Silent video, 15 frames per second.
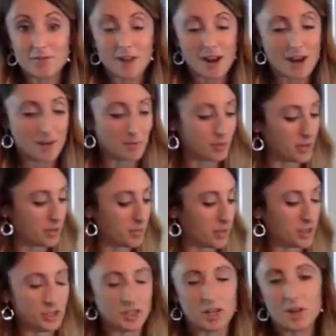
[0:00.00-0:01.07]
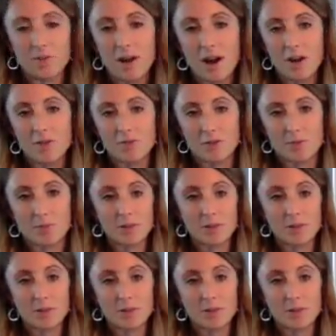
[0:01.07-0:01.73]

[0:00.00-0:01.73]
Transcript: find pretty much year-round for a